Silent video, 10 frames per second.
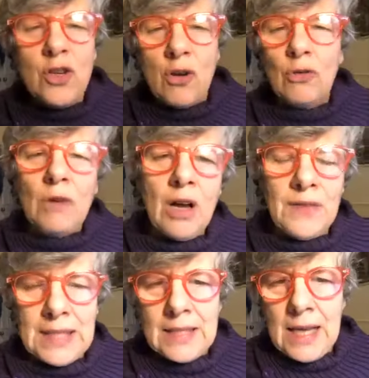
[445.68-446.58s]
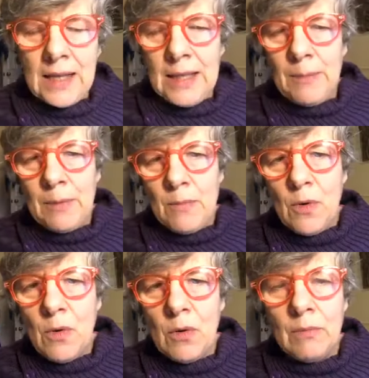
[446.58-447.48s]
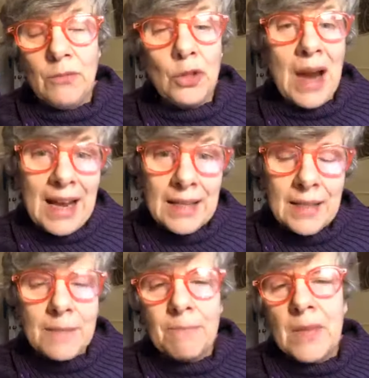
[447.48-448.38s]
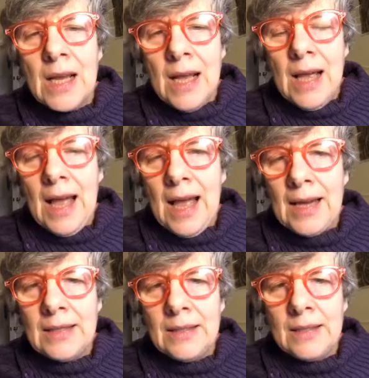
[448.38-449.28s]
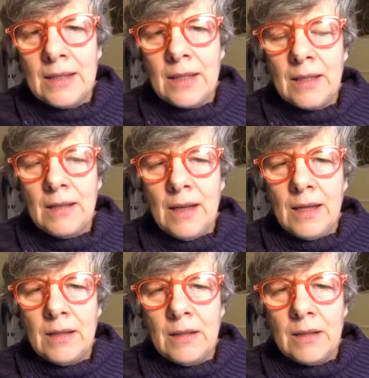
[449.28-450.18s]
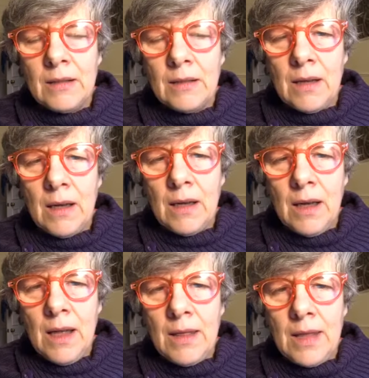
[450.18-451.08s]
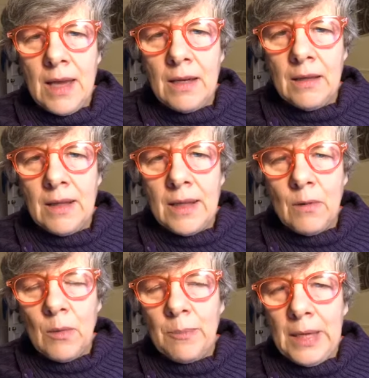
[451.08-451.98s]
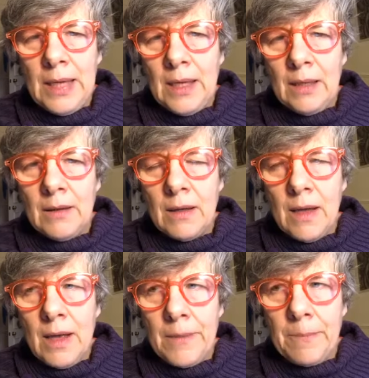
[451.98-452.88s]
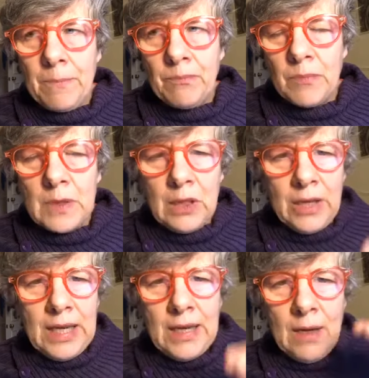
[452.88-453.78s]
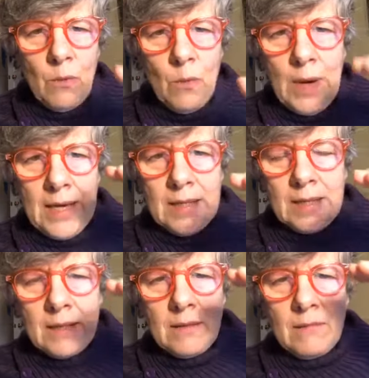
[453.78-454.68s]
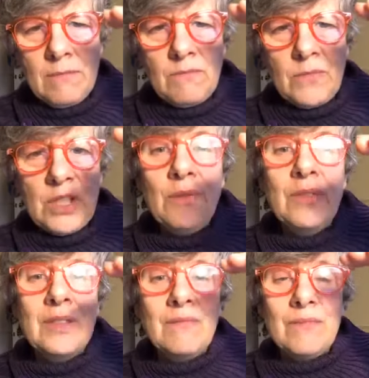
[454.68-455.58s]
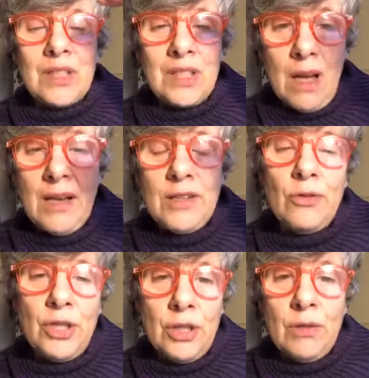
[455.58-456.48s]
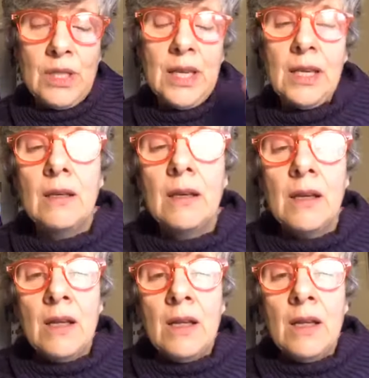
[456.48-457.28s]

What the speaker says: not graphs exactly, but more tracks, and then there will be looking at ways to start introducing